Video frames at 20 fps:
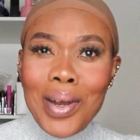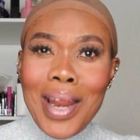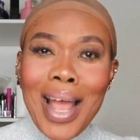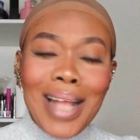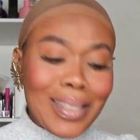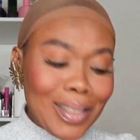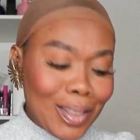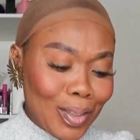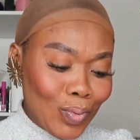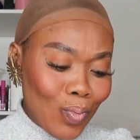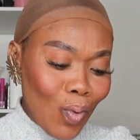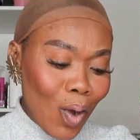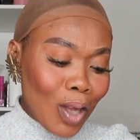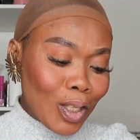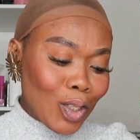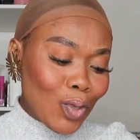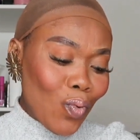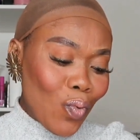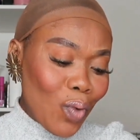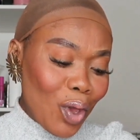That is
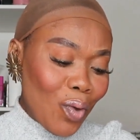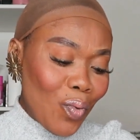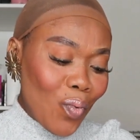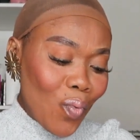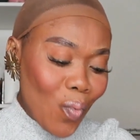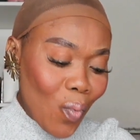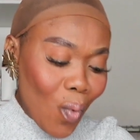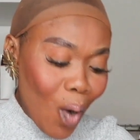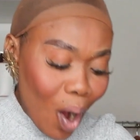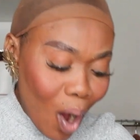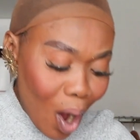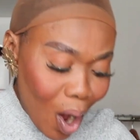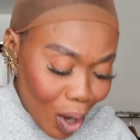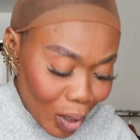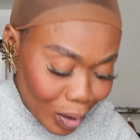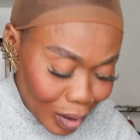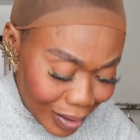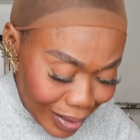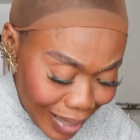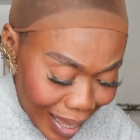what we
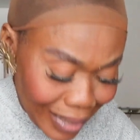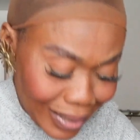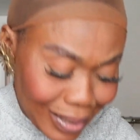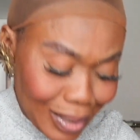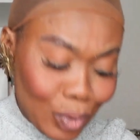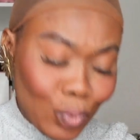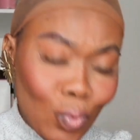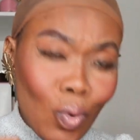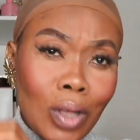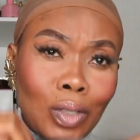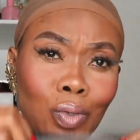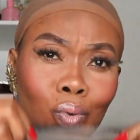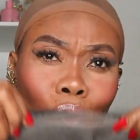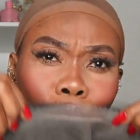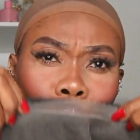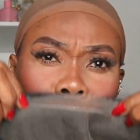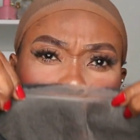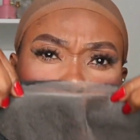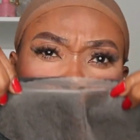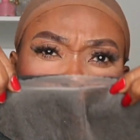want. That is what we want.